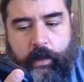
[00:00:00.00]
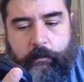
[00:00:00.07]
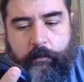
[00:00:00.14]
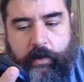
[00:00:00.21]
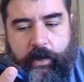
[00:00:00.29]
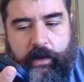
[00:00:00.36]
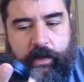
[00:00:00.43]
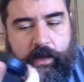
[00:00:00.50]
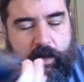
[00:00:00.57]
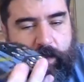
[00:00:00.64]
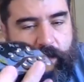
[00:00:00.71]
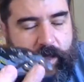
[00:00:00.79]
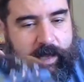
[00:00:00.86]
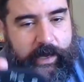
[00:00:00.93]
But it
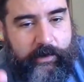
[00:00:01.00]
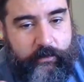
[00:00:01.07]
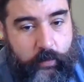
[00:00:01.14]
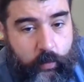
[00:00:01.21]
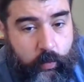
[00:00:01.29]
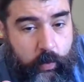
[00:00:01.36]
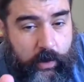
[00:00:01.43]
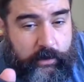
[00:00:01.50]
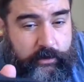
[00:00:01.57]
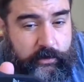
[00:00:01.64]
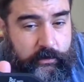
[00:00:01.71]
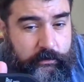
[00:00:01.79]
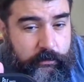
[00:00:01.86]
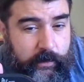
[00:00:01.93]
has 1,
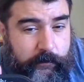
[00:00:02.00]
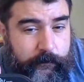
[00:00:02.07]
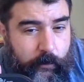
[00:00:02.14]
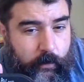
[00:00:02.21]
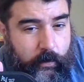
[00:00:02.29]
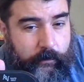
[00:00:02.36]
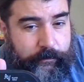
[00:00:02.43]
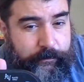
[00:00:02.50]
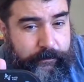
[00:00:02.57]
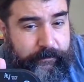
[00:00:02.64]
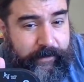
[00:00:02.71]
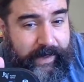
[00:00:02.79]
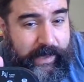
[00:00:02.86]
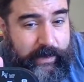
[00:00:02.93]
2, 3, 4,
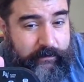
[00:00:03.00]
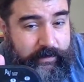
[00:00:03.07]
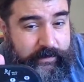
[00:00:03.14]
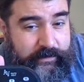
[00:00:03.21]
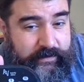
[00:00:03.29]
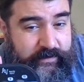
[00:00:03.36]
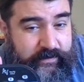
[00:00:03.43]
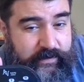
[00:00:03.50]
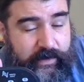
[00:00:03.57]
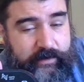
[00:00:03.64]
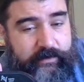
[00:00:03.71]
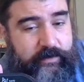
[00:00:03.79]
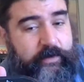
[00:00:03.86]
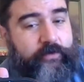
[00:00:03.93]
5,
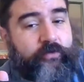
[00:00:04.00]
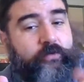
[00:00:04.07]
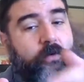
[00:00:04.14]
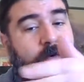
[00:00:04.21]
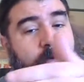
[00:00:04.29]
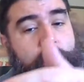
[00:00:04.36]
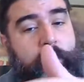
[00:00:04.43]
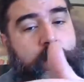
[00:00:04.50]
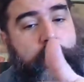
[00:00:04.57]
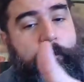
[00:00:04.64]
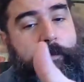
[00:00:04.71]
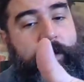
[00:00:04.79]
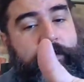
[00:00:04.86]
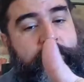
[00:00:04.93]
6 control
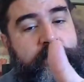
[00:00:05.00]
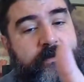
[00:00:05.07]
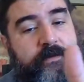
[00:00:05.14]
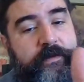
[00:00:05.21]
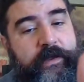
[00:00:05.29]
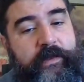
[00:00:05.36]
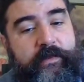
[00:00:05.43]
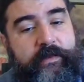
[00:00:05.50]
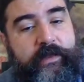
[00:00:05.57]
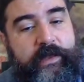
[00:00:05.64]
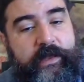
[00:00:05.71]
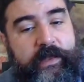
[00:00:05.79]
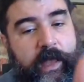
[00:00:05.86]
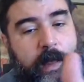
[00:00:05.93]
buttons in
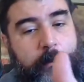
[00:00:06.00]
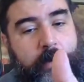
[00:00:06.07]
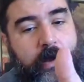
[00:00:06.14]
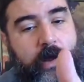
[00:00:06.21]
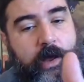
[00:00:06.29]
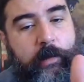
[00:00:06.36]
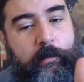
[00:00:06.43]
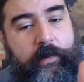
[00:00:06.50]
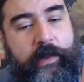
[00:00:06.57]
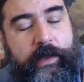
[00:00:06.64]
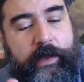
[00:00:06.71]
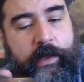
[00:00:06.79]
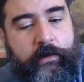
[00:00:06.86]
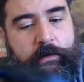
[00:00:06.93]
the Capcom
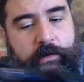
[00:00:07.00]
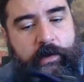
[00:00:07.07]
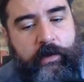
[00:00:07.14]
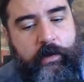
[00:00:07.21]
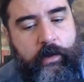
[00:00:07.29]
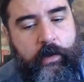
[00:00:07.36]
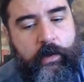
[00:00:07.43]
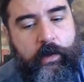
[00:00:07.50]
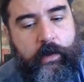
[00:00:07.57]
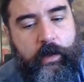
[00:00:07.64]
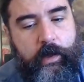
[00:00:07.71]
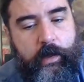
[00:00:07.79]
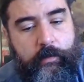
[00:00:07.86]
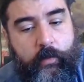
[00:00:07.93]
layout.
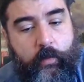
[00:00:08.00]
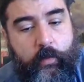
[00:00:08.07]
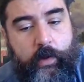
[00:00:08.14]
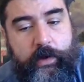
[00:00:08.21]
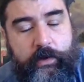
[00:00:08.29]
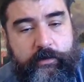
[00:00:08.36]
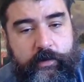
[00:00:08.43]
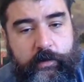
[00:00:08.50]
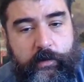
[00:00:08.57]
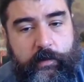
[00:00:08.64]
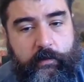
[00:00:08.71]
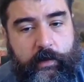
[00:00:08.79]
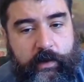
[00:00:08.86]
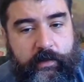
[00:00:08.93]
The 1 and 2
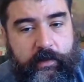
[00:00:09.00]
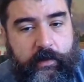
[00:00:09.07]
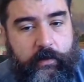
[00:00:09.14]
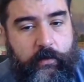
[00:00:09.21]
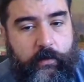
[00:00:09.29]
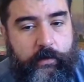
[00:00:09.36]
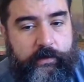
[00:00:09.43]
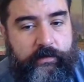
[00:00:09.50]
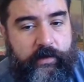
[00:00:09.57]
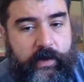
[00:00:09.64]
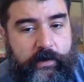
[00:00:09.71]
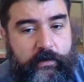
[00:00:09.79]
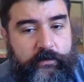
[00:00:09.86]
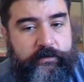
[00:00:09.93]
are right there
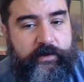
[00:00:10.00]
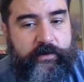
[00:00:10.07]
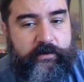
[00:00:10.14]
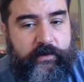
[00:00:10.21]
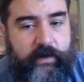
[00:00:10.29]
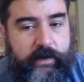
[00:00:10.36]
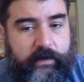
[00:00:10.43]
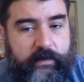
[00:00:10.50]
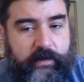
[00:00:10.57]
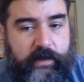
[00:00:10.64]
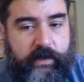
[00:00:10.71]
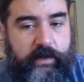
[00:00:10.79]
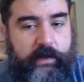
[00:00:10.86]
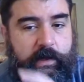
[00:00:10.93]
horizontal, just like
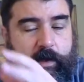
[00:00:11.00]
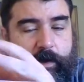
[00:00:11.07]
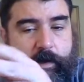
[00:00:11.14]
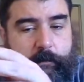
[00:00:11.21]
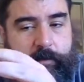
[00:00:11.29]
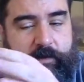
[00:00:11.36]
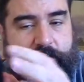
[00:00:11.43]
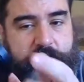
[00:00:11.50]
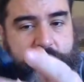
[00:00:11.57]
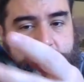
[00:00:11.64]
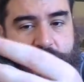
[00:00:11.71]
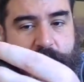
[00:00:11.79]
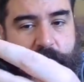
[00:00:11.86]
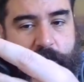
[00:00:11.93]
the PC
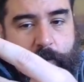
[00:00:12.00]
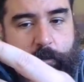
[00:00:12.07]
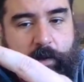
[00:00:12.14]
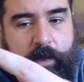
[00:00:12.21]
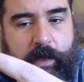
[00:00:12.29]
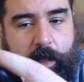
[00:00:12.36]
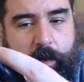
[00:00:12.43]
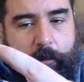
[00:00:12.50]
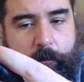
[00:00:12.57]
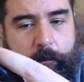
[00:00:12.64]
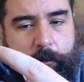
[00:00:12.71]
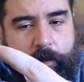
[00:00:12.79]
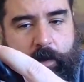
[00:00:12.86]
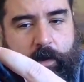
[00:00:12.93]
Engine gamepad.
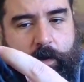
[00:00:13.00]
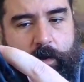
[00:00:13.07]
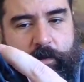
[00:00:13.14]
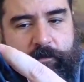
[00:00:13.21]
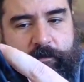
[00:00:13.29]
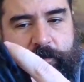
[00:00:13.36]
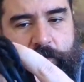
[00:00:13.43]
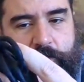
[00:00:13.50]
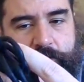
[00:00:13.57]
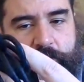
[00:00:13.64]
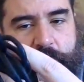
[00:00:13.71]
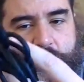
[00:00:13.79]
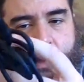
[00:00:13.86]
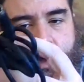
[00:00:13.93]
Oh, it feels
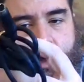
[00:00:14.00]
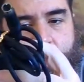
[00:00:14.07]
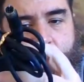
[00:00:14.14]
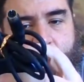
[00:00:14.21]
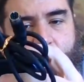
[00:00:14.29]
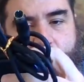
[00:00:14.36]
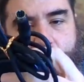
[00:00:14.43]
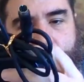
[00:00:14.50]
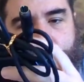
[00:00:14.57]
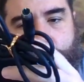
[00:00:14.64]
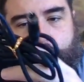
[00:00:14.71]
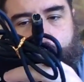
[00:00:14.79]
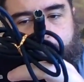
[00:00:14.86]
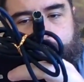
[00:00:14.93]
good. A
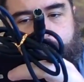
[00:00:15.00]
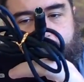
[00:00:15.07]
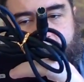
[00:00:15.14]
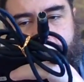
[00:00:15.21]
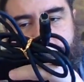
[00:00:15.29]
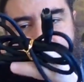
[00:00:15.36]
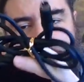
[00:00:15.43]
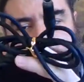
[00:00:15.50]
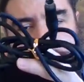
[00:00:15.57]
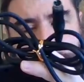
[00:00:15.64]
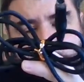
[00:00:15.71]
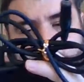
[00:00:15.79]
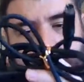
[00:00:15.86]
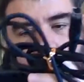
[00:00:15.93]
controller that is just
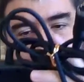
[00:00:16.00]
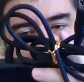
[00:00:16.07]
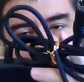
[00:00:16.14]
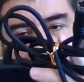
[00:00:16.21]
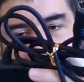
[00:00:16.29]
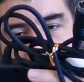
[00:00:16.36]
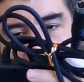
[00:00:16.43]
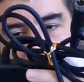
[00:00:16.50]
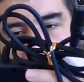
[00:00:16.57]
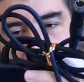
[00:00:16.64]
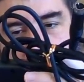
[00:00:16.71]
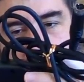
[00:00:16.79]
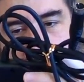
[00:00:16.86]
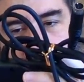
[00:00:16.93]
made for
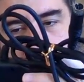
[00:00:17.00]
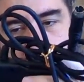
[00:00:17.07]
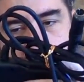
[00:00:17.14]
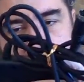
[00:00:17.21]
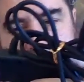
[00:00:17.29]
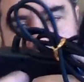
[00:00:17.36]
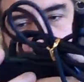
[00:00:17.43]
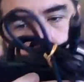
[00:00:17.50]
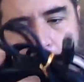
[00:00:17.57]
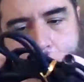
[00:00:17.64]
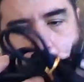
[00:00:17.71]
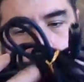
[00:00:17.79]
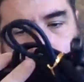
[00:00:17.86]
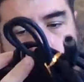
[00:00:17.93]
doing
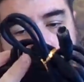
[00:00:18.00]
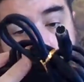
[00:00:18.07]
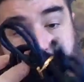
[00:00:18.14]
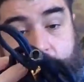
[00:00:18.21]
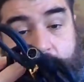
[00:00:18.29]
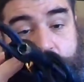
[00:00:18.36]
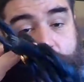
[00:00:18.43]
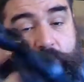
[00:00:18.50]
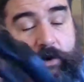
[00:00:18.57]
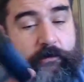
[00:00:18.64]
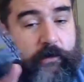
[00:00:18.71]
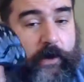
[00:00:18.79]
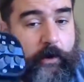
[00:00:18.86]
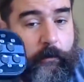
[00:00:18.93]
playing Street
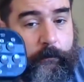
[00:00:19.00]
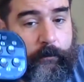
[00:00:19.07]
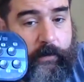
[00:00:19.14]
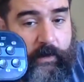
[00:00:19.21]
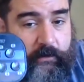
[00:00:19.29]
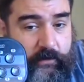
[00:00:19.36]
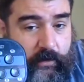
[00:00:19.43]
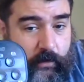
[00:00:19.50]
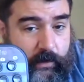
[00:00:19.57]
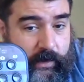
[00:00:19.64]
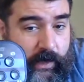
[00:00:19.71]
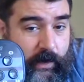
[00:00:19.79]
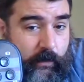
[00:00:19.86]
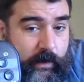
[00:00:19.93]
Fighter. And so
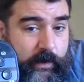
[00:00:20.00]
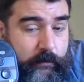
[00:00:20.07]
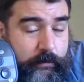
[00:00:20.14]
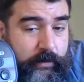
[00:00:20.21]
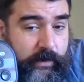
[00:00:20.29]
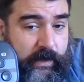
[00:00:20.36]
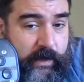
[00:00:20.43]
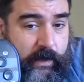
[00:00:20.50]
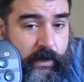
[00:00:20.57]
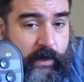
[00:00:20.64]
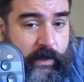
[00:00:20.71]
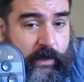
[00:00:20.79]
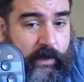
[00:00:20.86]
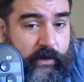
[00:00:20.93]
now I can play
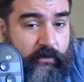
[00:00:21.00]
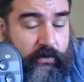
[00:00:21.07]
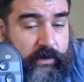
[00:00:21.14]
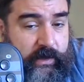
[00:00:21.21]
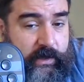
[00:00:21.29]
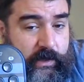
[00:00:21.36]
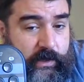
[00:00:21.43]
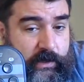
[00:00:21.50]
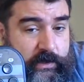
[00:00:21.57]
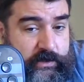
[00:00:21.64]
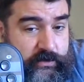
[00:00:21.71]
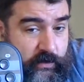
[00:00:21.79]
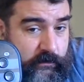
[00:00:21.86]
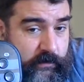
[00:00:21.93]
the
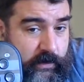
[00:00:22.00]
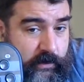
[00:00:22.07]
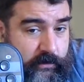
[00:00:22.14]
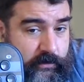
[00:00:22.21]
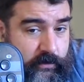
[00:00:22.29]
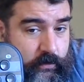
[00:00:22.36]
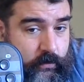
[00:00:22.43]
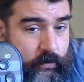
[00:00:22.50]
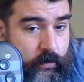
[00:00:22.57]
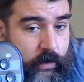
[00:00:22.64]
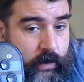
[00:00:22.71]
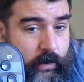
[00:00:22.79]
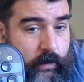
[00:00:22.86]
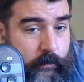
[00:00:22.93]
Street Fighter 2
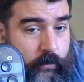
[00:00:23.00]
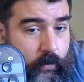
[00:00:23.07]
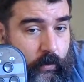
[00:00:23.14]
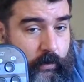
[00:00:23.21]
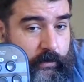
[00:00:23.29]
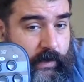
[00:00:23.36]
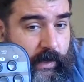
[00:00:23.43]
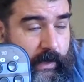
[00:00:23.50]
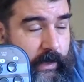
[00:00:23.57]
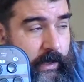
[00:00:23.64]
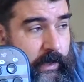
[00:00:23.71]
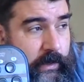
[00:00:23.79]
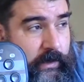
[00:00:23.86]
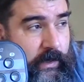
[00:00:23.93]
port,
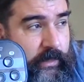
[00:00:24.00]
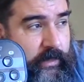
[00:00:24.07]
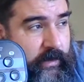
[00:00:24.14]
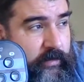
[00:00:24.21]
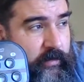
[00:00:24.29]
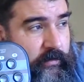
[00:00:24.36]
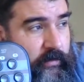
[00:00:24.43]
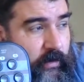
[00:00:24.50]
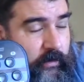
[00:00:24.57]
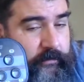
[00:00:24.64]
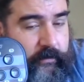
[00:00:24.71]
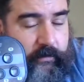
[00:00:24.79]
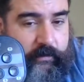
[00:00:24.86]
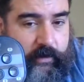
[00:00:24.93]
and I think there's
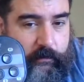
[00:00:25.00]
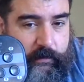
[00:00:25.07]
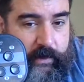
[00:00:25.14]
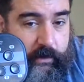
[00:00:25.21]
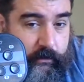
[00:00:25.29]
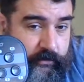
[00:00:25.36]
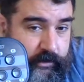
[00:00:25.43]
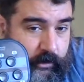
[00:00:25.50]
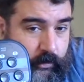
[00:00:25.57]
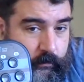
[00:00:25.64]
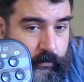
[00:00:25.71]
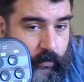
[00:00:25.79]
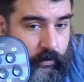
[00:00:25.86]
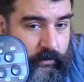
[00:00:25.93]
also some Neo Geo
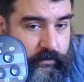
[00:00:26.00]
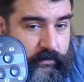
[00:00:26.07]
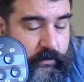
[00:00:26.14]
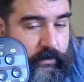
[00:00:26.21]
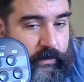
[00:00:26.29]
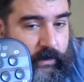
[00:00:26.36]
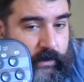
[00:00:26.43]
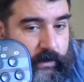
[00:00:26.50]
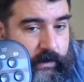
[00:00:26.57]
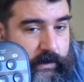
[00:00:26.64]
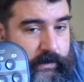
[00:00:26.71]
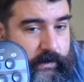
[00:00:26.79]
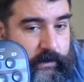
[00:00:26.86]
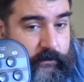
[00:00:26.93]
ports on
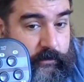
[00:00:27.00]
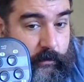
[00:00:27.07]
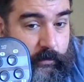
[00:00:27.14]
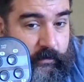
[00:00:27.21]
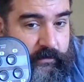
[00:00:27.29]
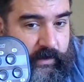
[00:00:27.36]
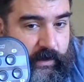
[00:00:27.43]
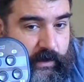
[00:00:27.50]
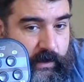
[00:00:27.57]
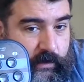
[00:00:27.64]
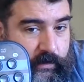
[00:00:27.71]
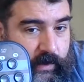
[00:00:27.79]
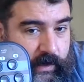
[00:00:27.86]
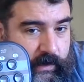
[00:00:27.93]
Super
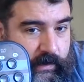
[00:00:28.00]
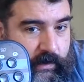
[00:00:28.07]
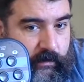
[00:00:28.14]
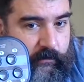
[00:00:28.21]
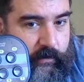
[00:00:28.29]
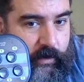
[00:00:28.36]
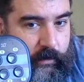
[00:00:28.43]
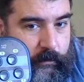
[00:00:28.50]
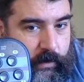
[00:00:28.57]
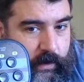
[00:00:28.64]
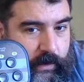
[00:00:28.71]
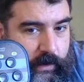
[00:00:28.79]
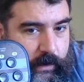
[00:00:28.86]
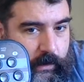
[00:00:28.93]
CD that I have on
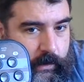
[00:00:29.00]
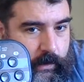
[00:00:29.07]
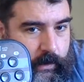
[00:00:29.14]
my